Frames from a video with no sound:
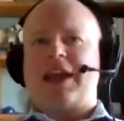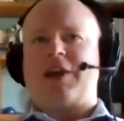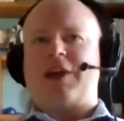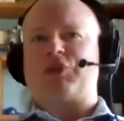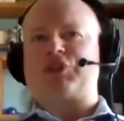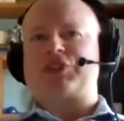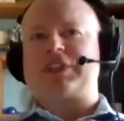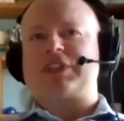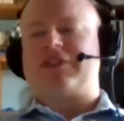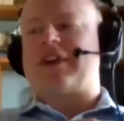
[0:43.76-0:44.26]
and
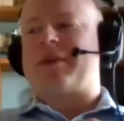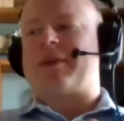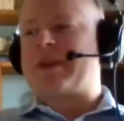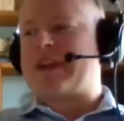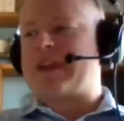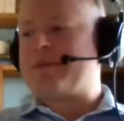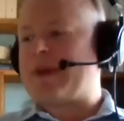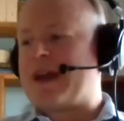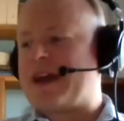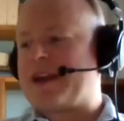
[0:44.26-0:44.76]
we'll see if I'm
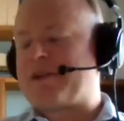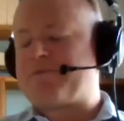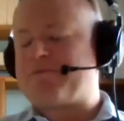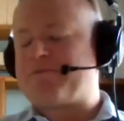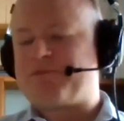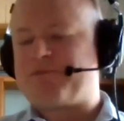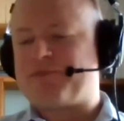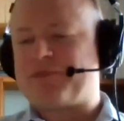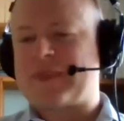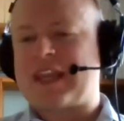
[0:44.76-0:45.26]
any better.
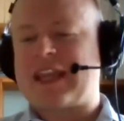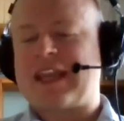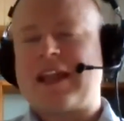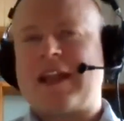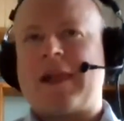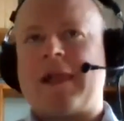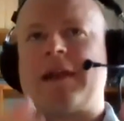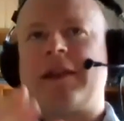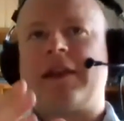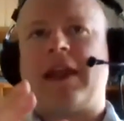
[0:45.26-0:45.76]

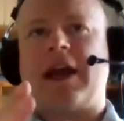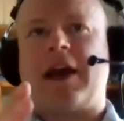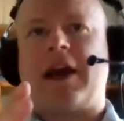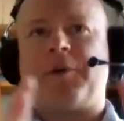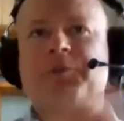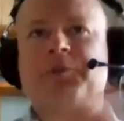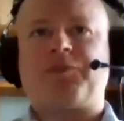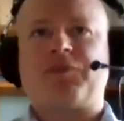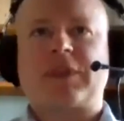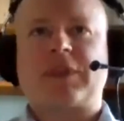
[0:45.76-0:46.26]

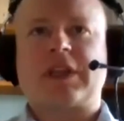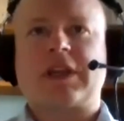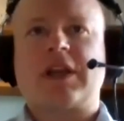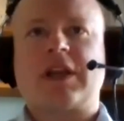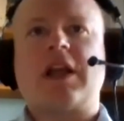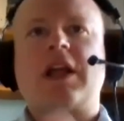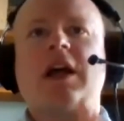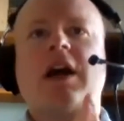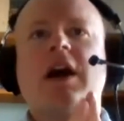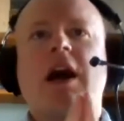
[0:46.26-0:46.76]
Now,
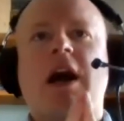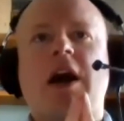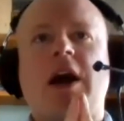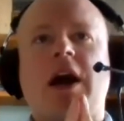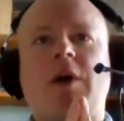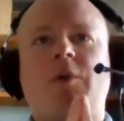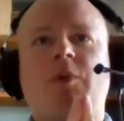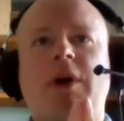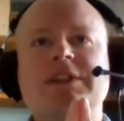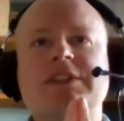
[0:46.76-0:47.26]

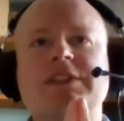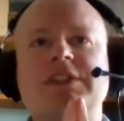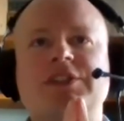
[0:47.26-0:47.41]
I want